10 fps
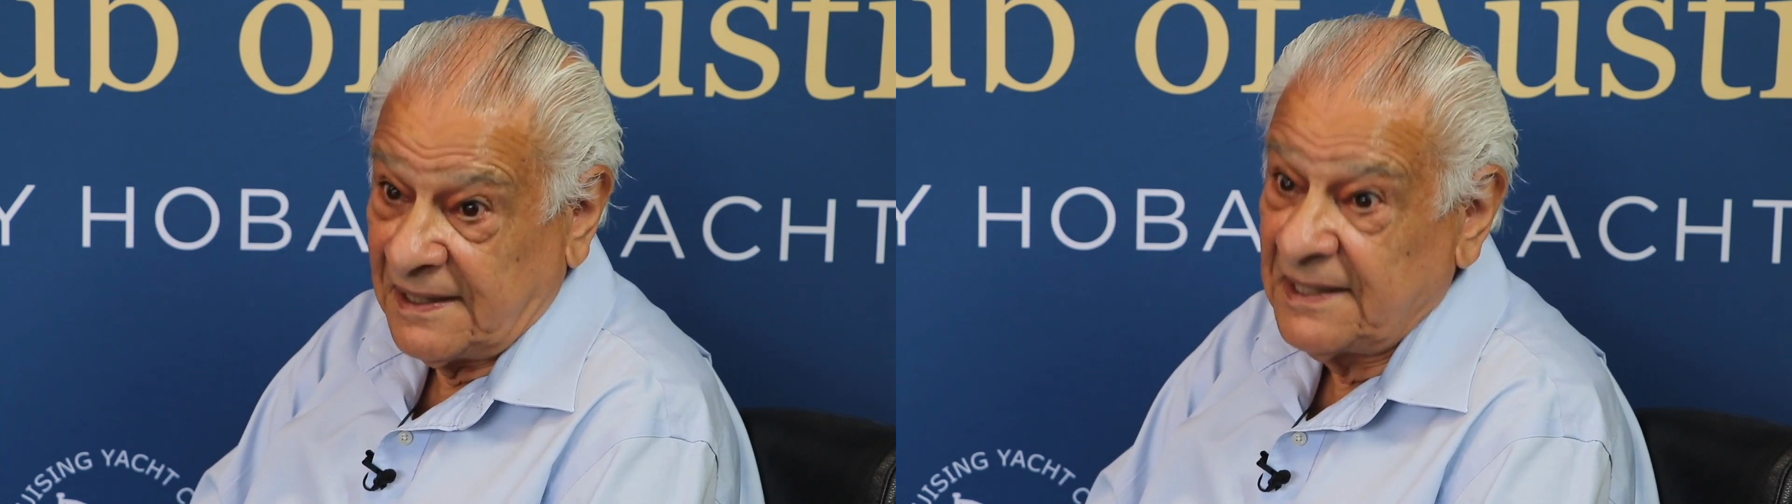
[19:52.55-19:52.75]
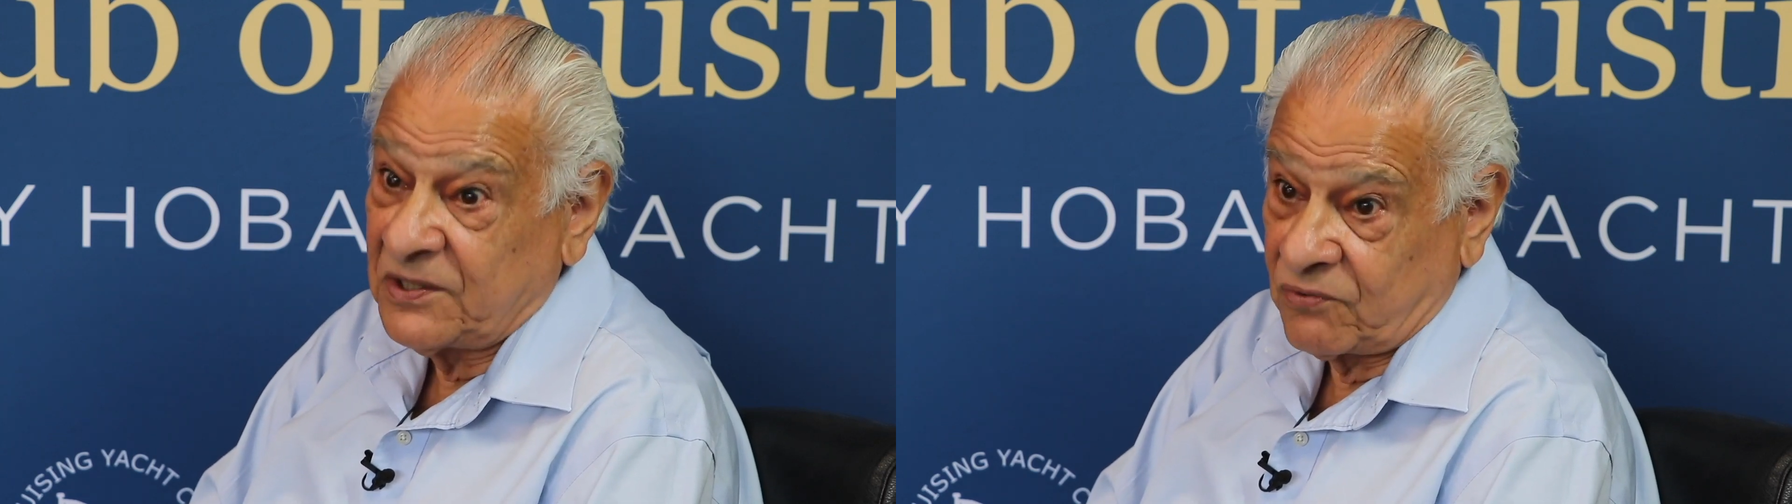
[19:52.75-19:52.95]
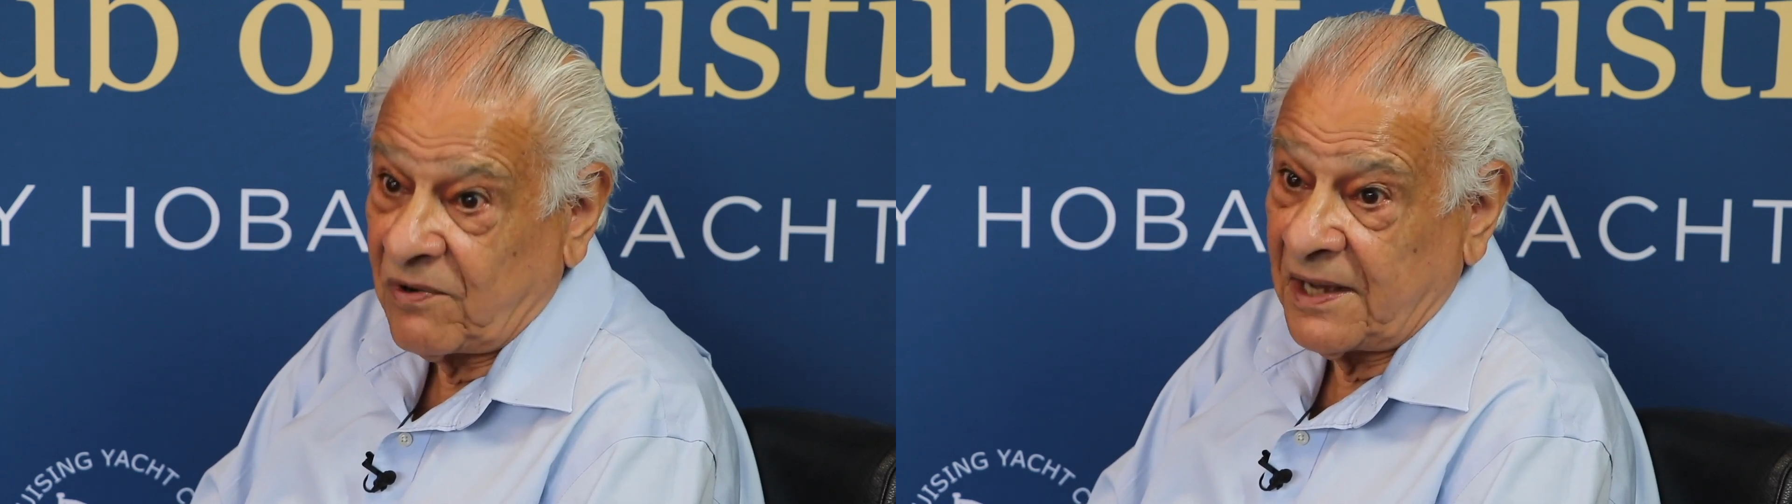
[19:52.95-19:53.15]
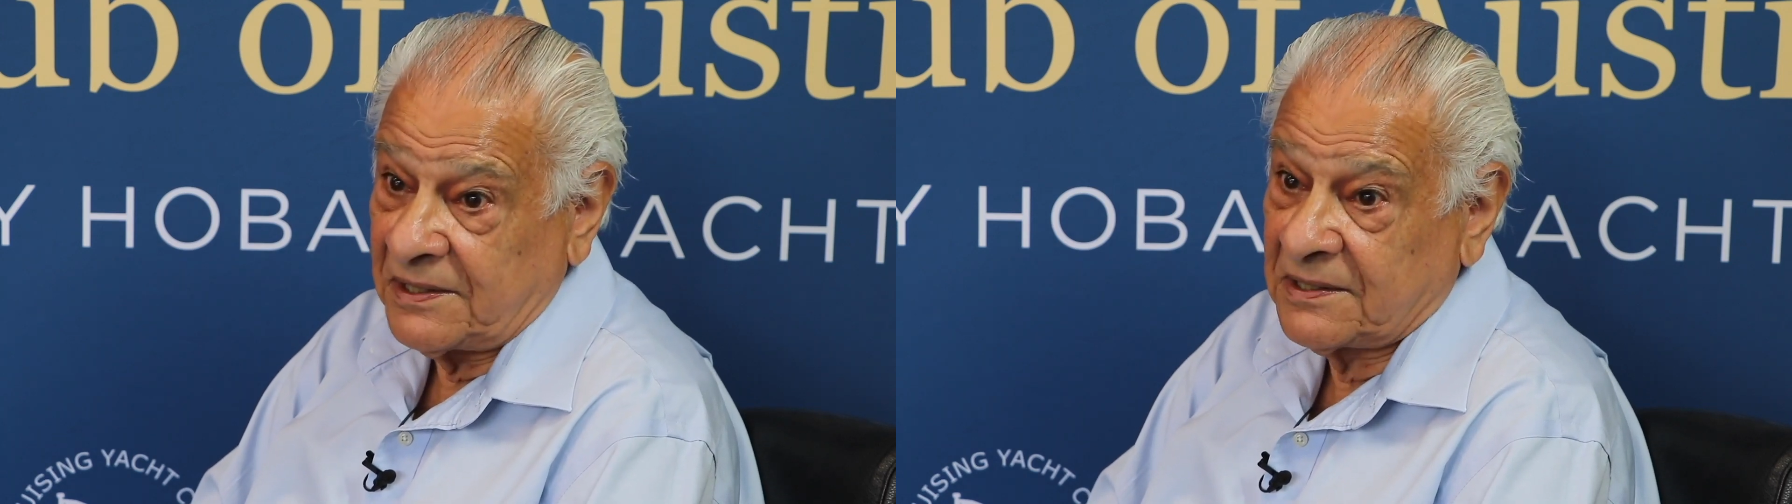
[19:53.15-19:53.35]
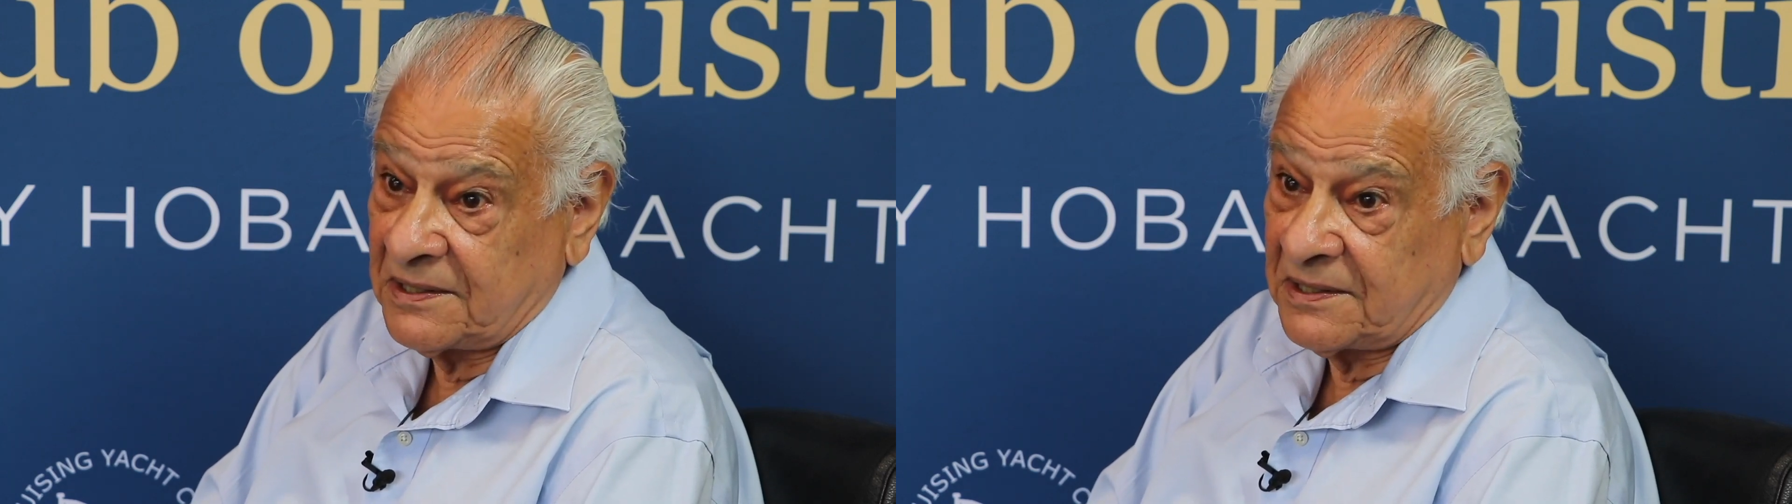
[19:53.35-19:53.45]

this race,